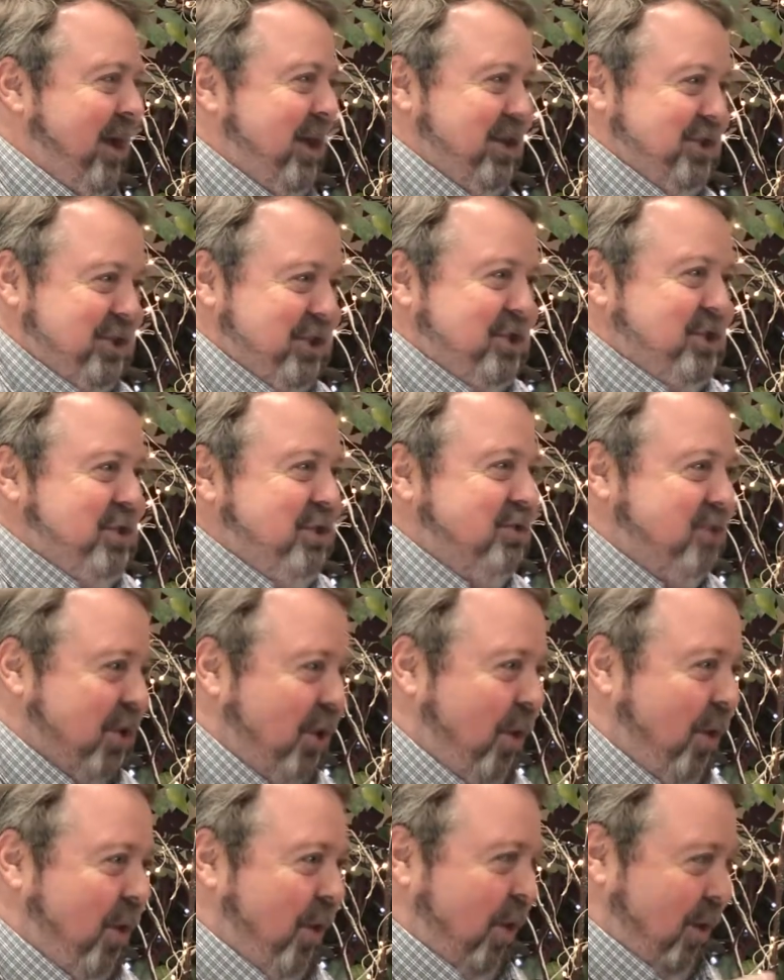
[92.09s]
Just use
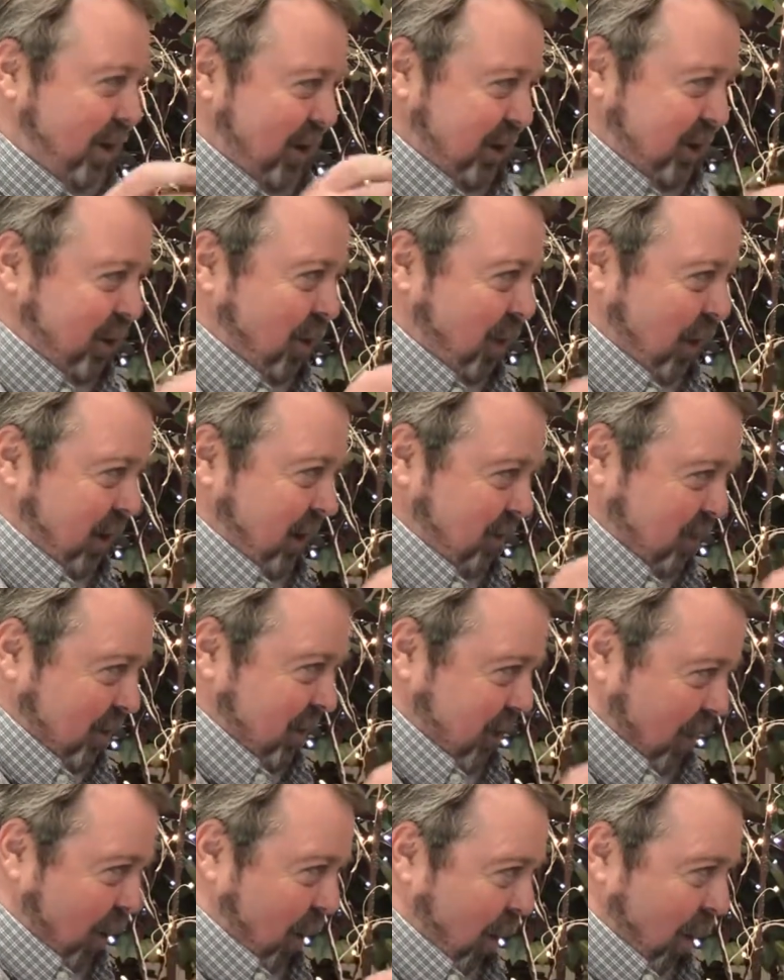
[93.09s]
oil. Anoint
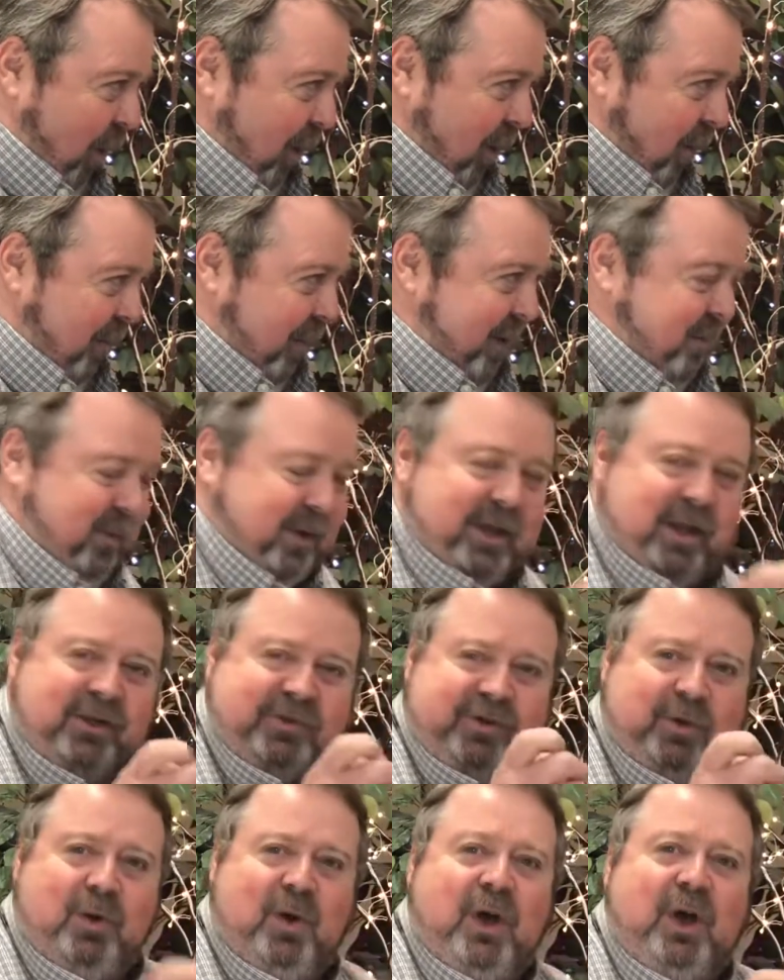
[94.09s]
with oil. People get
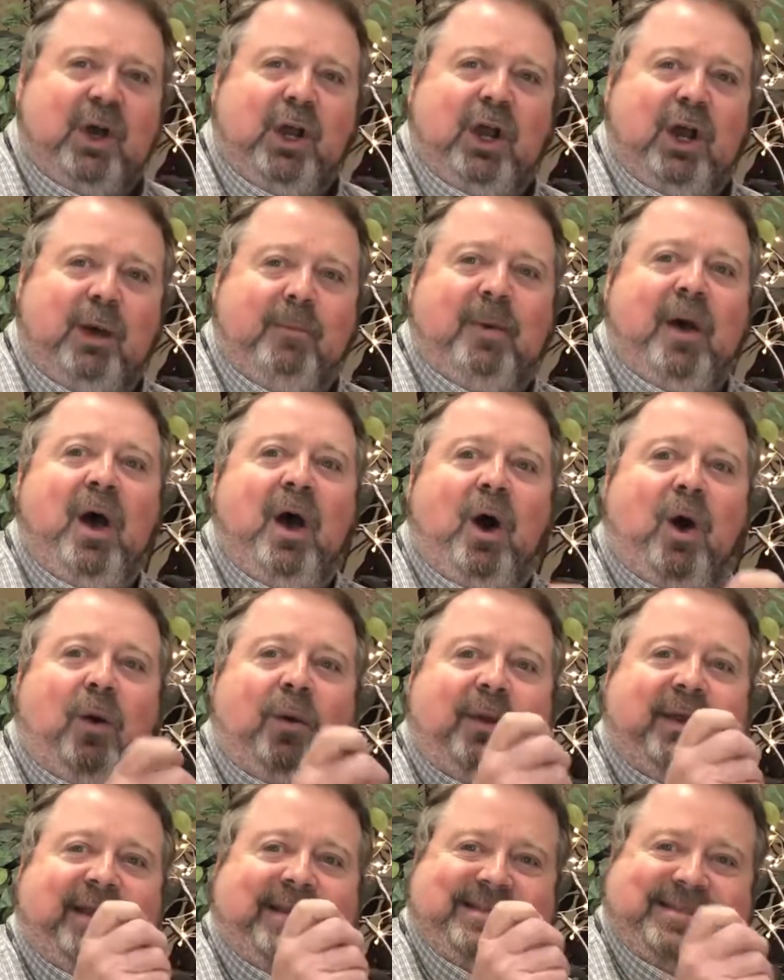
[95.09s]
so hung up
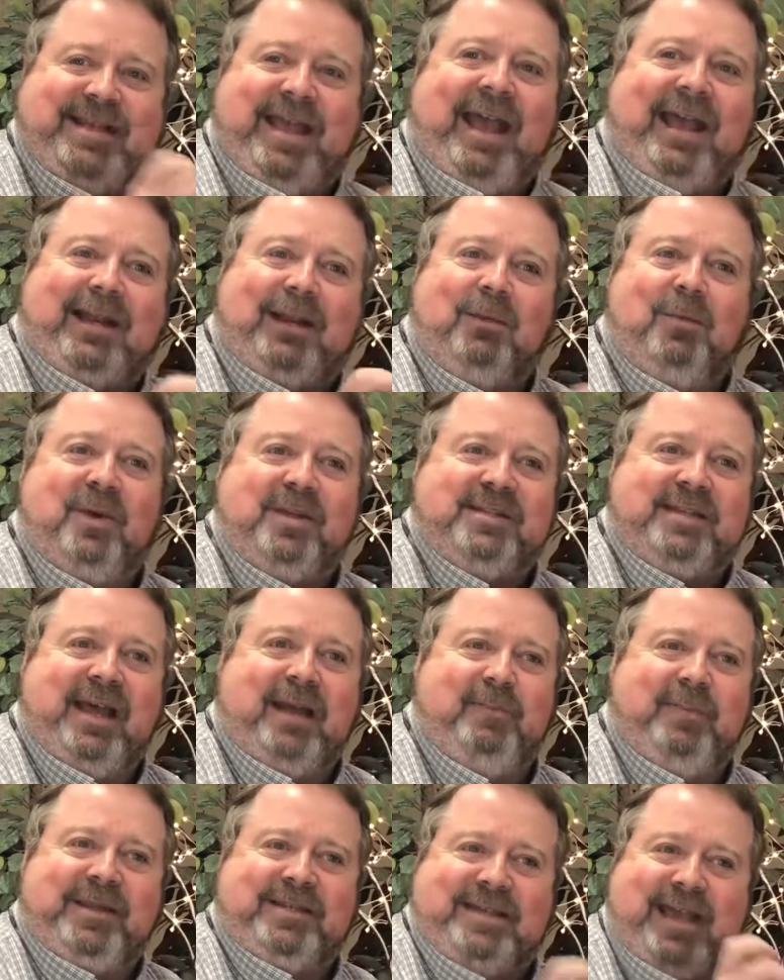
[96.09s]
on exactly what it's got
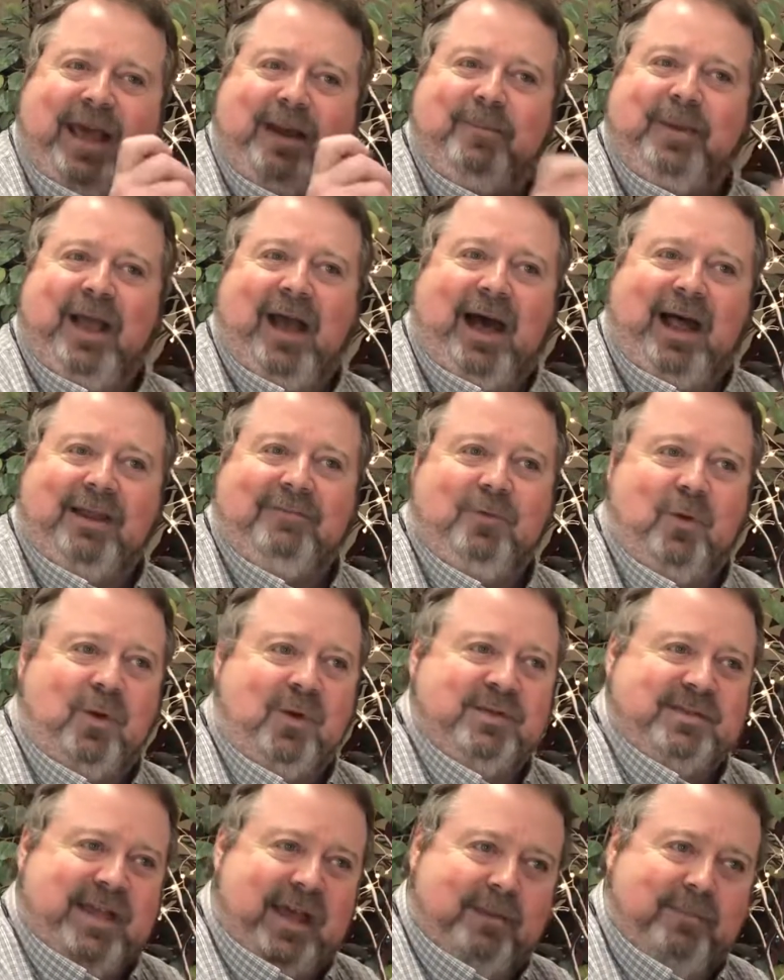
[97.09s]
to be. It's got to be olive oil.
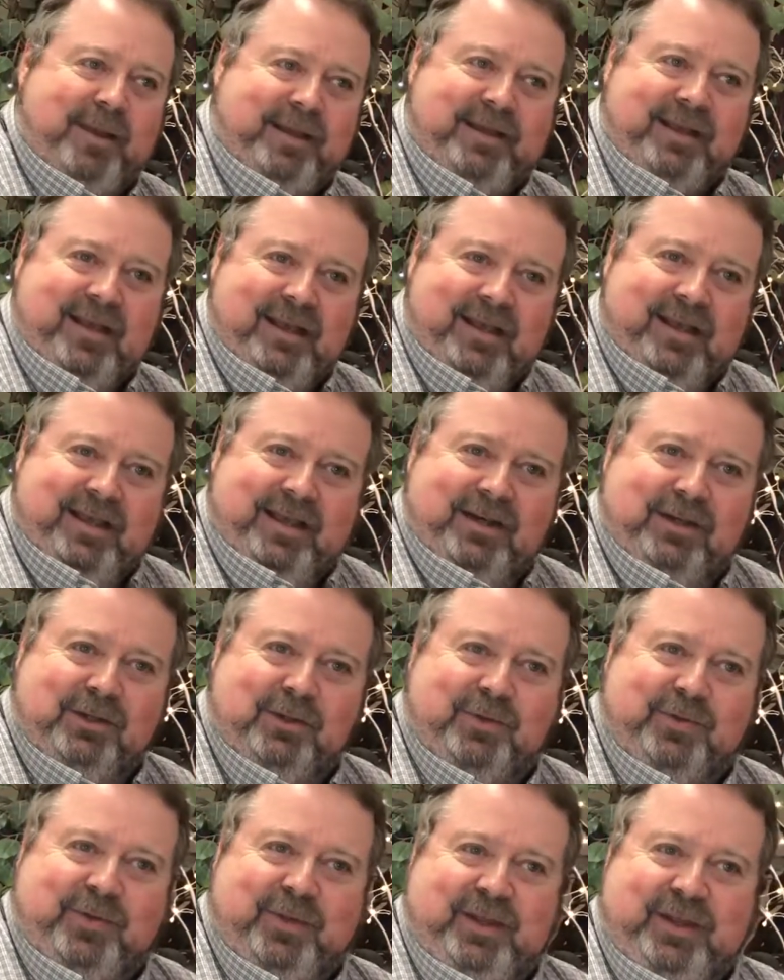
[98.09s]
It's got to be a
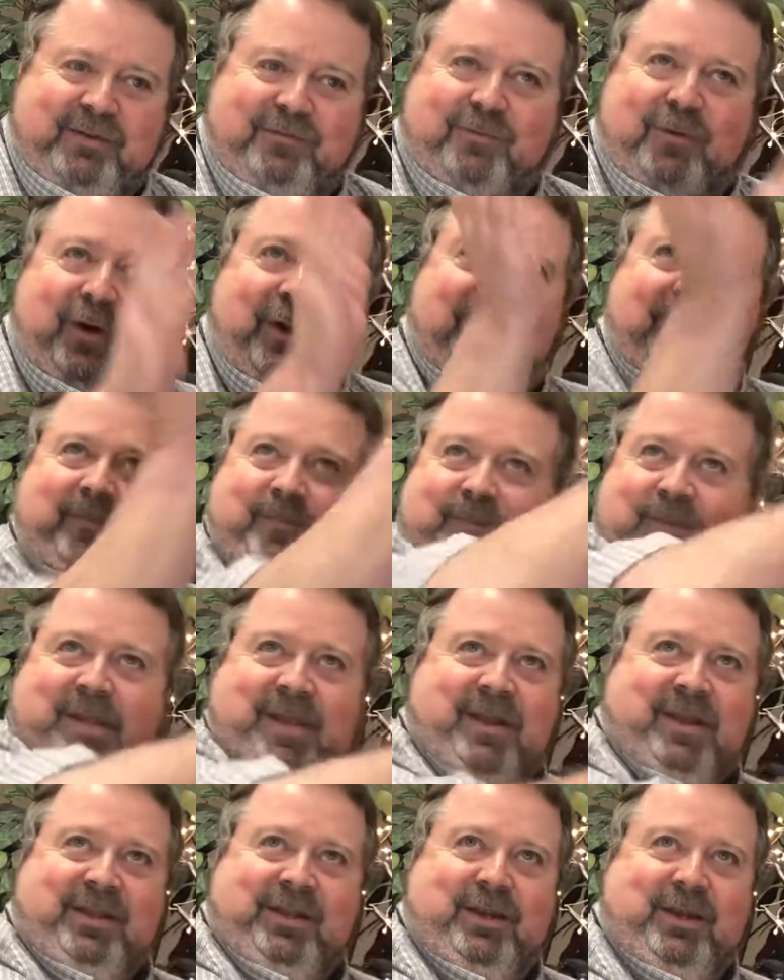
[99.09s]
little thing from
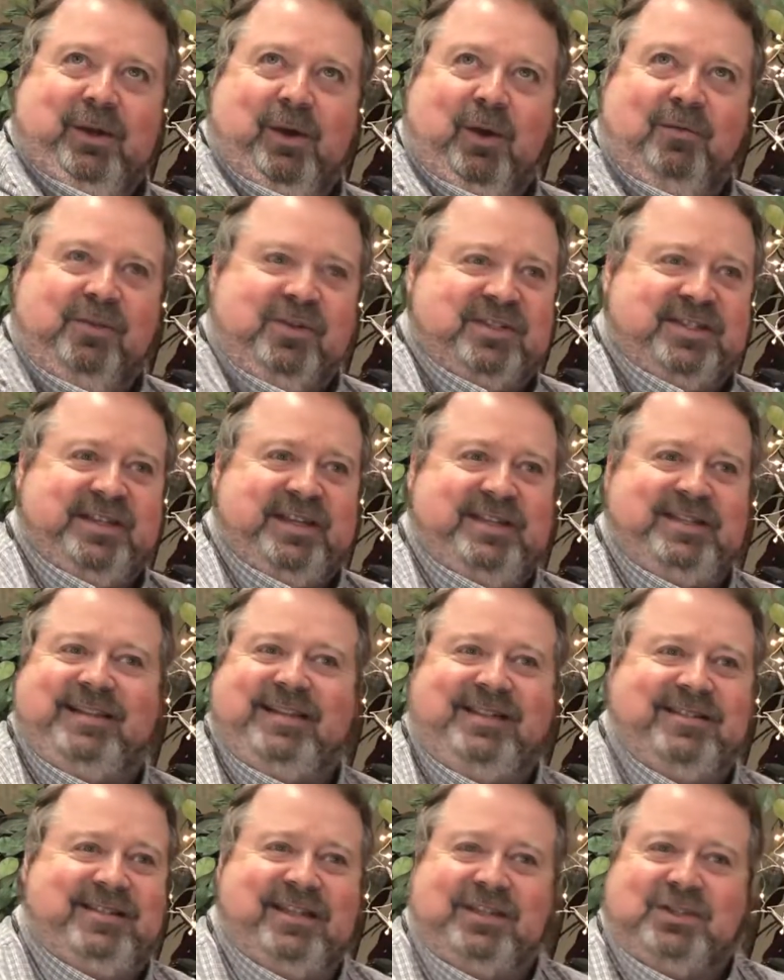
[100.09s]
you know overseas.
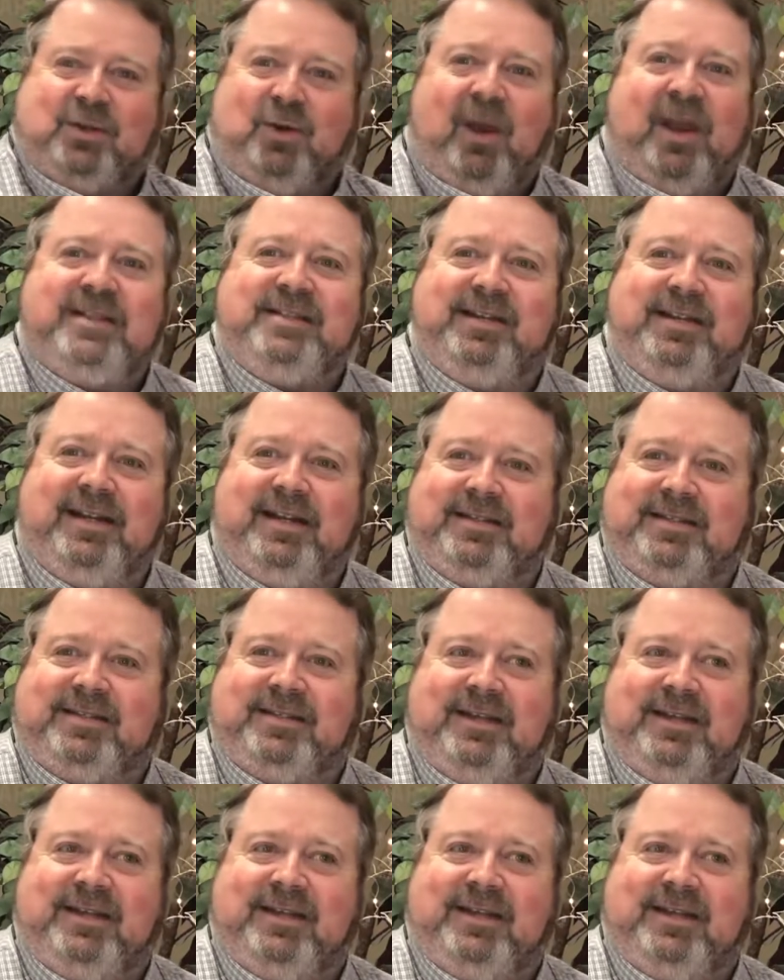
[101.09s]
That's that's craziness.